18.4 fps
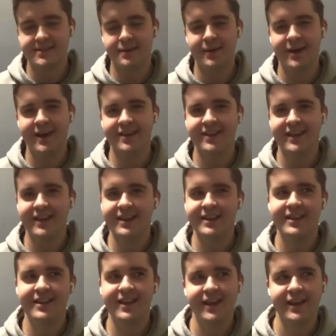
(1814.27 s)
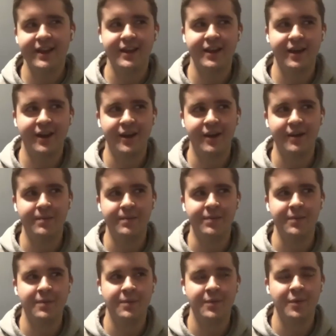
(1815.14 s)
I think like
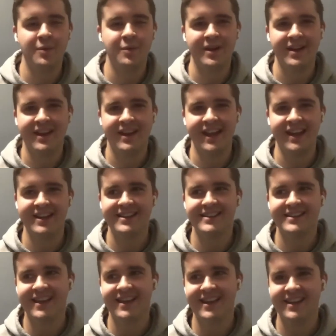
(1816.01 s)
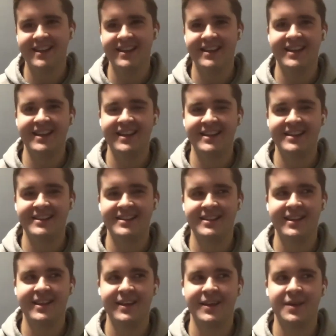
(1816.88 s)
um what Caden said is
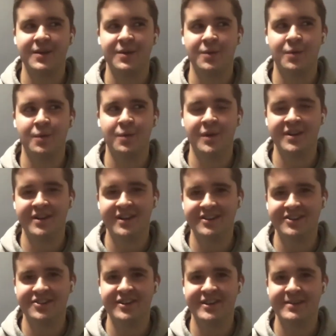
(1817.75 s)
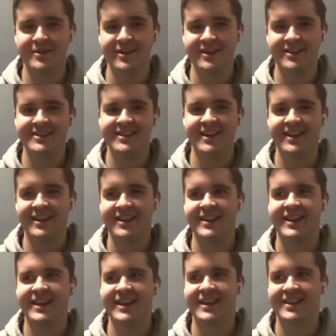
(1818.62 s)
like 100%
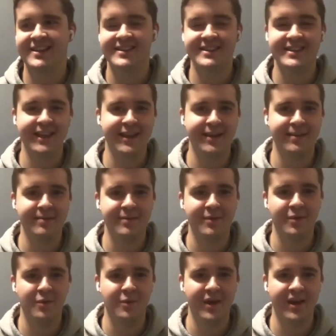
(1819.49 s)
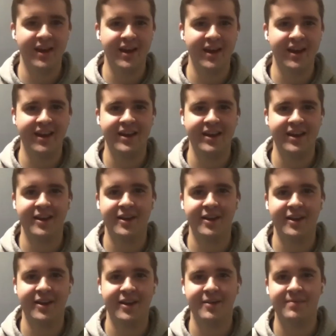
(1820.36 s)
like the same way
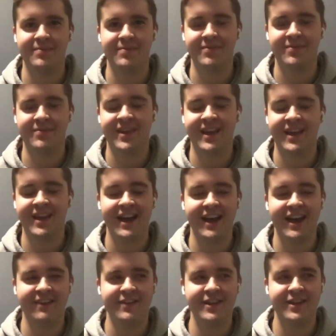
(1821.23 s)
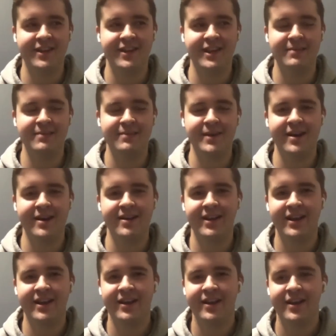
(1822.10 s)
um that I feel about it.